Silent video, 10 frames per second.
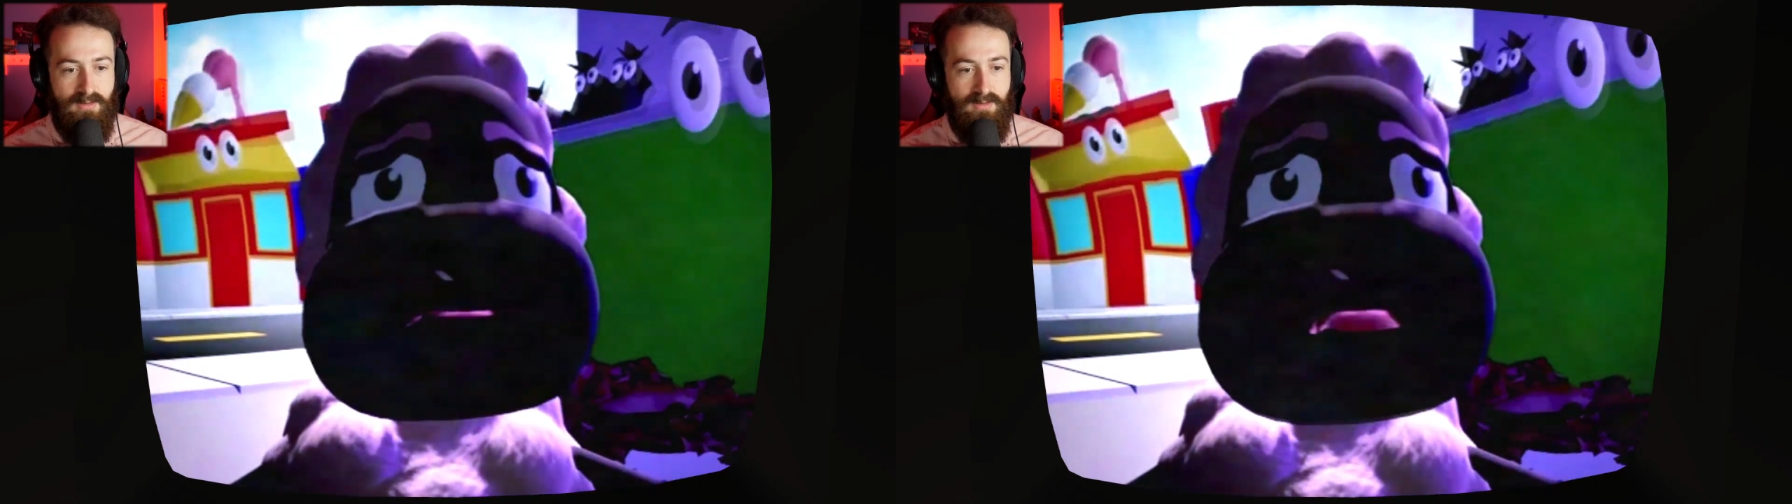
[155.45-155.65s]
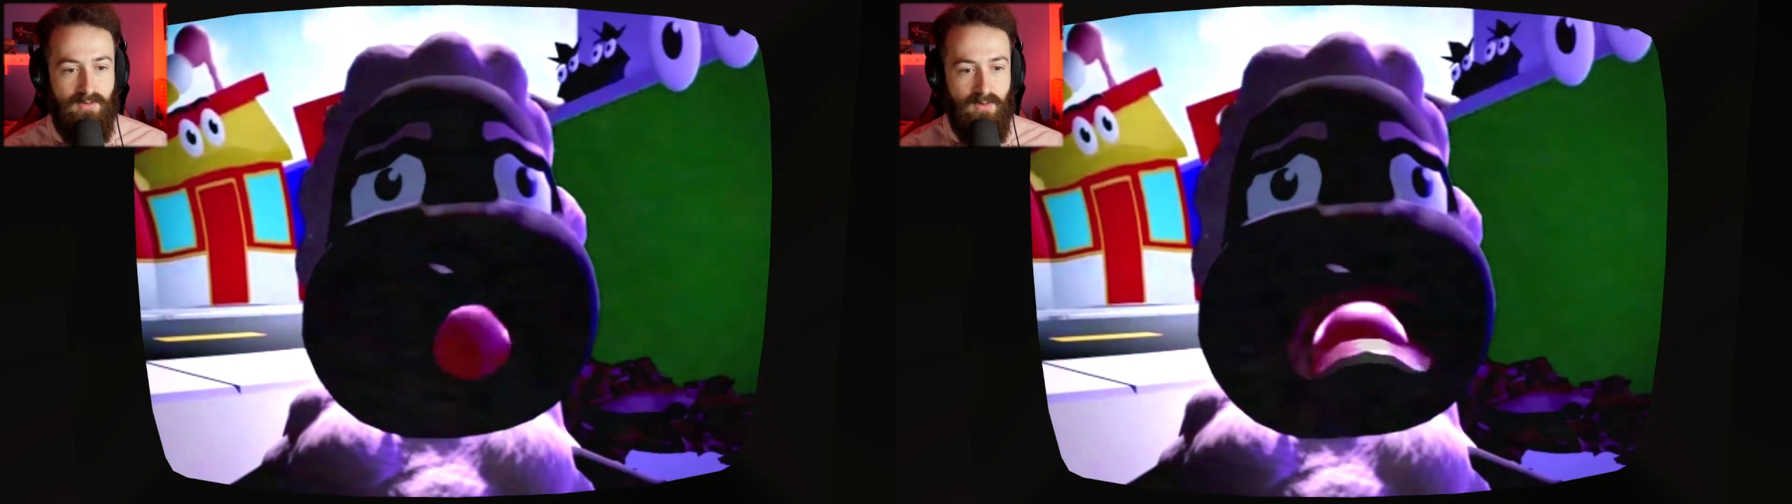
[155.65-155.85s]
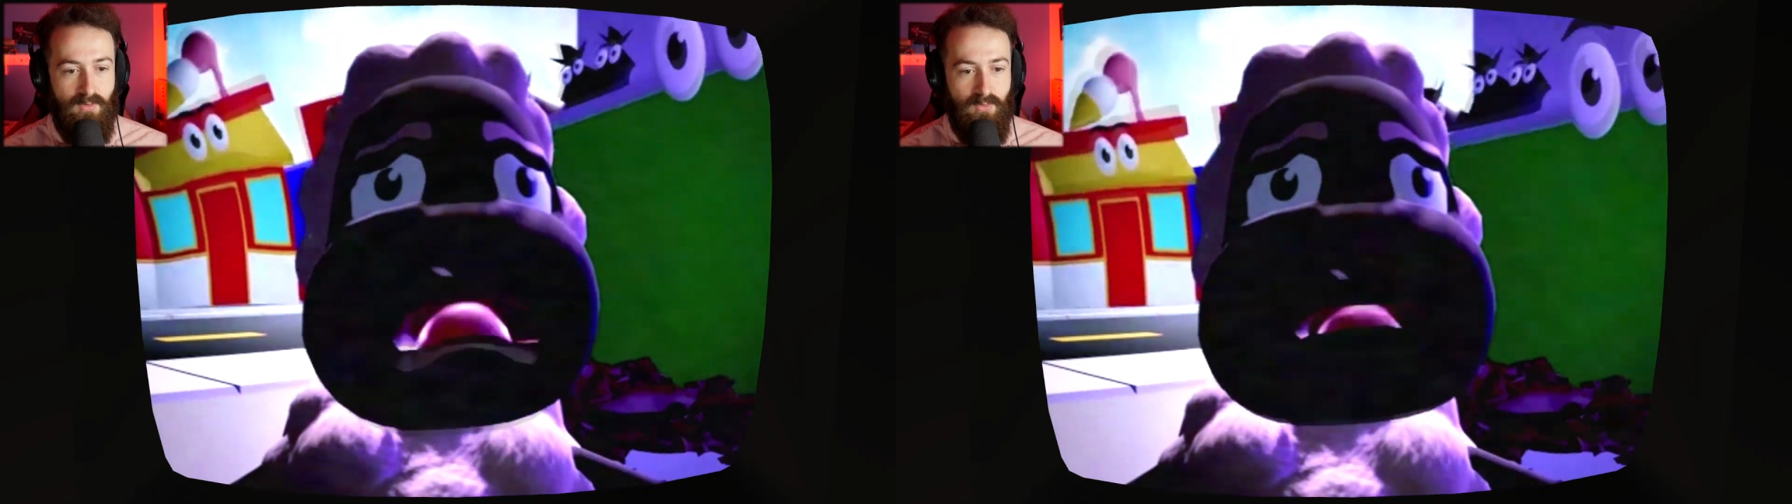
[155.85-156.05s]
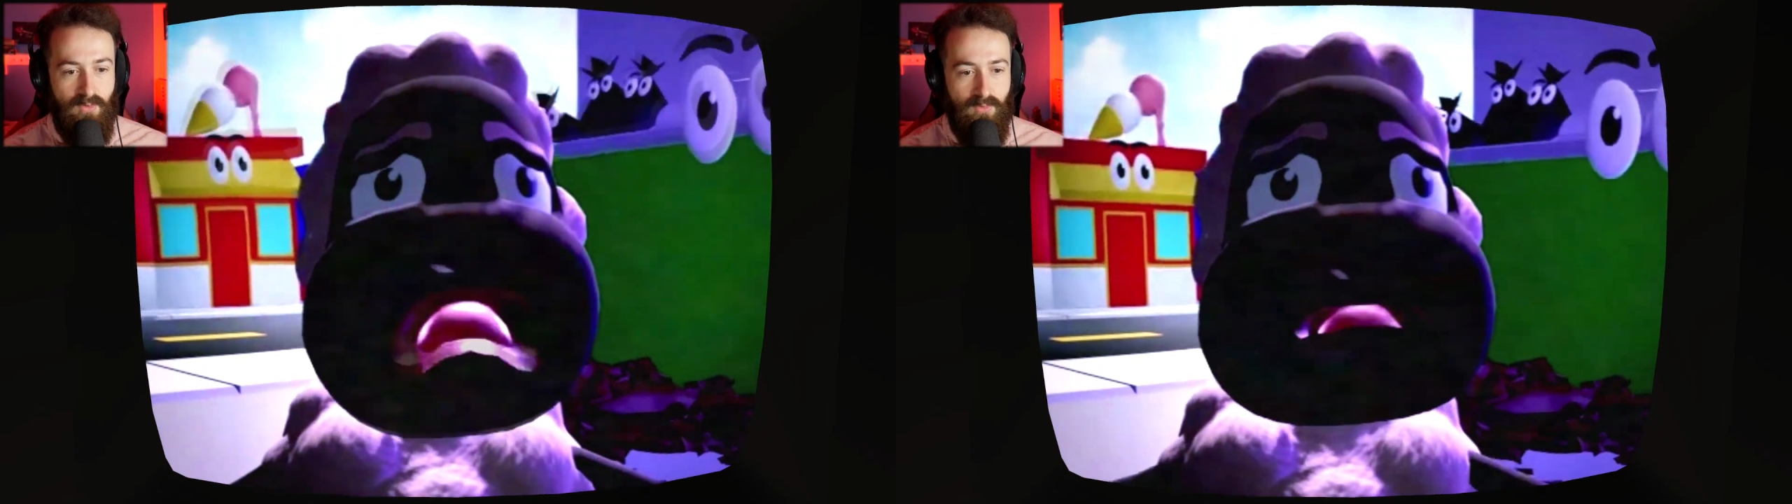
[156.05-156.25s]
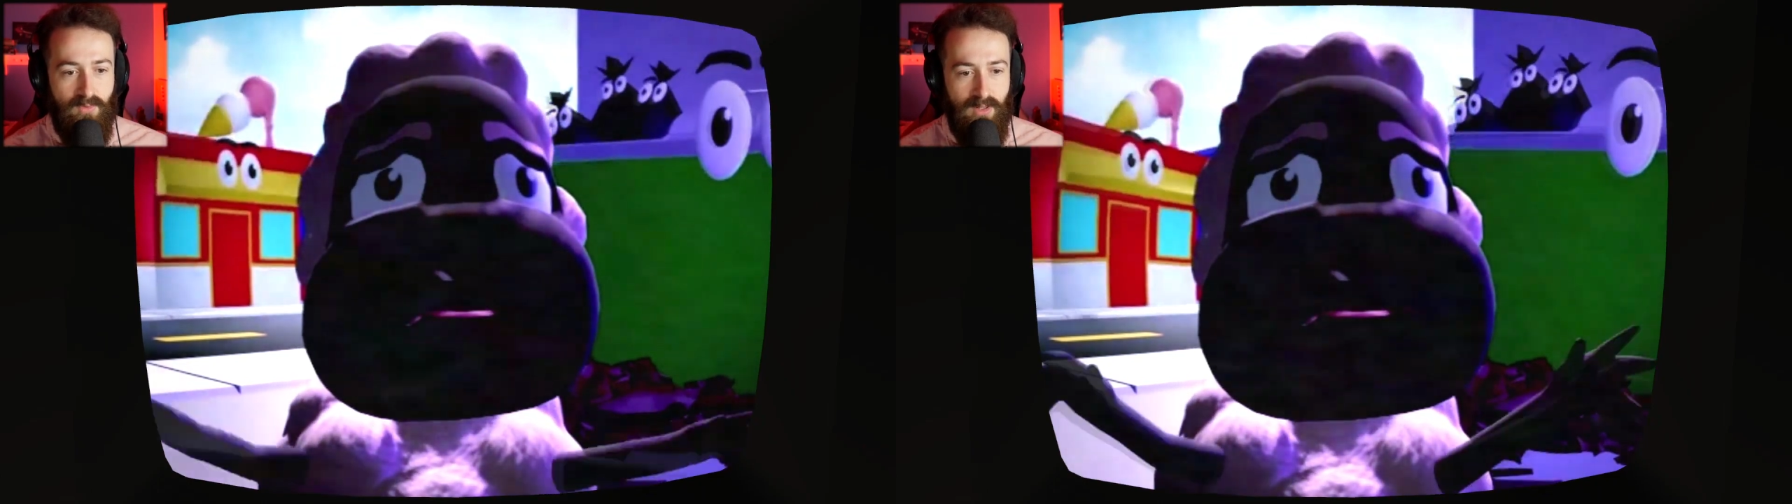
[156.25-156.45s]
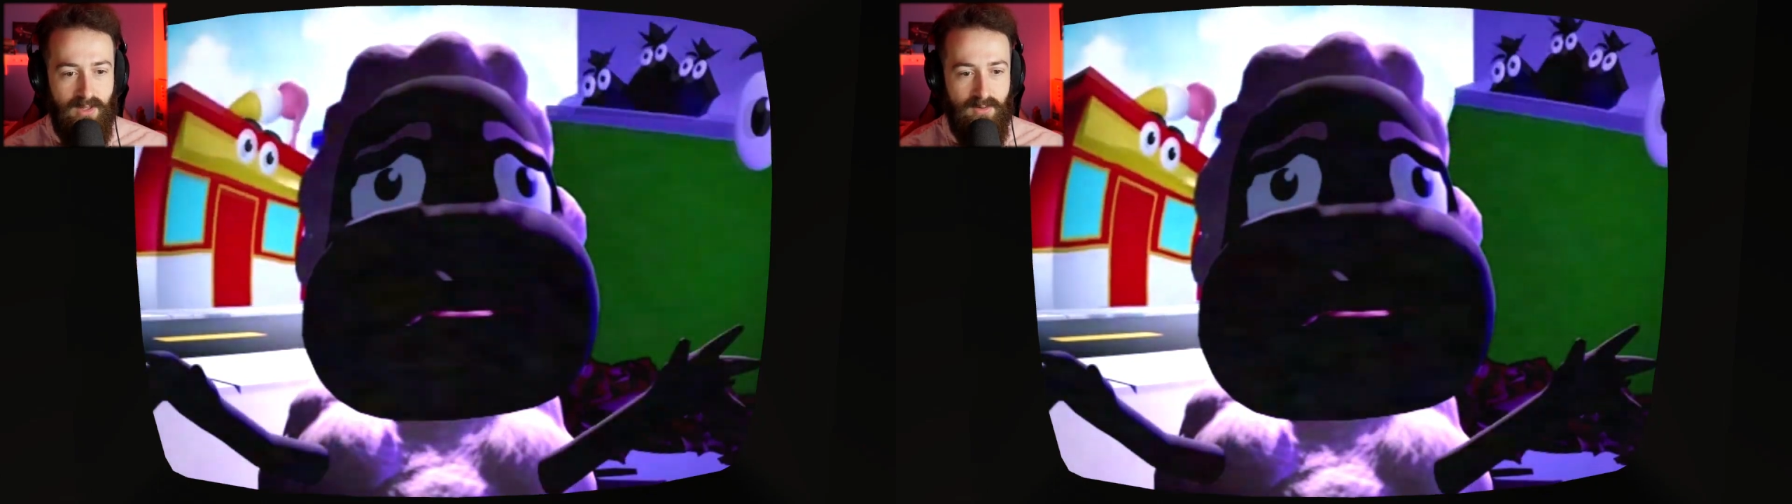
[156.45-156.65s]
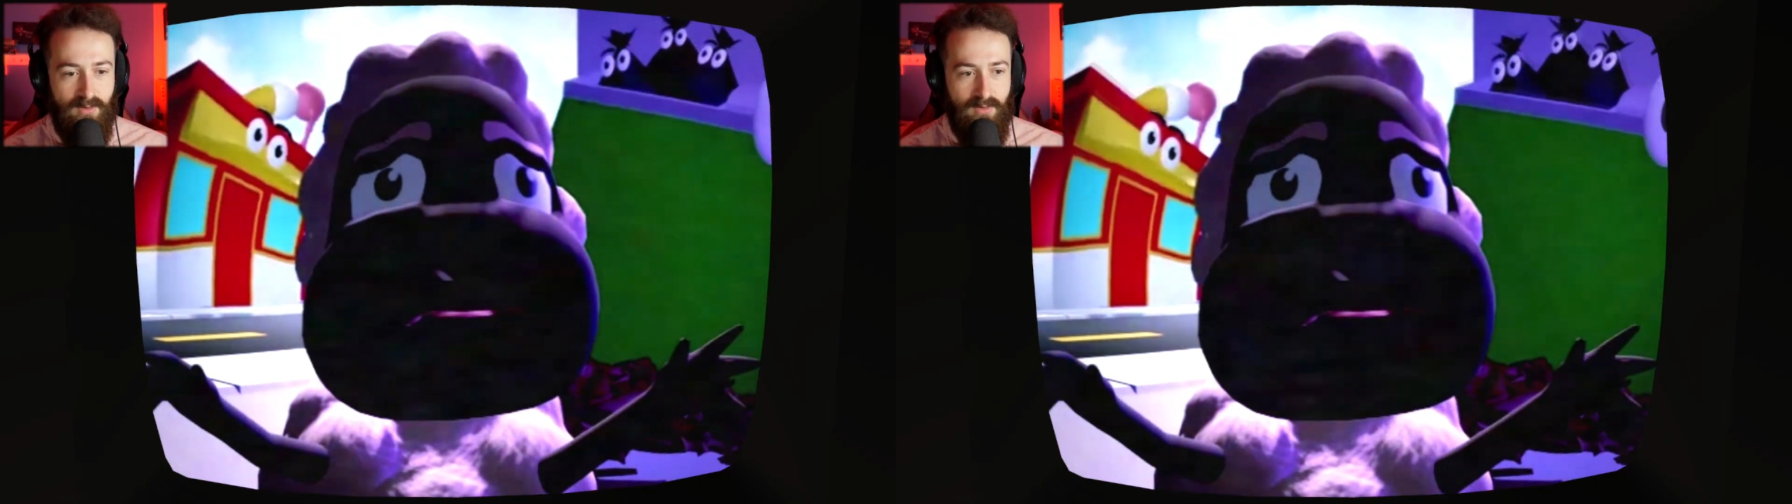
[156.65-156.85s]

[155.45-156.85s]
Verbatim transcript: Whatever you do, Wooly.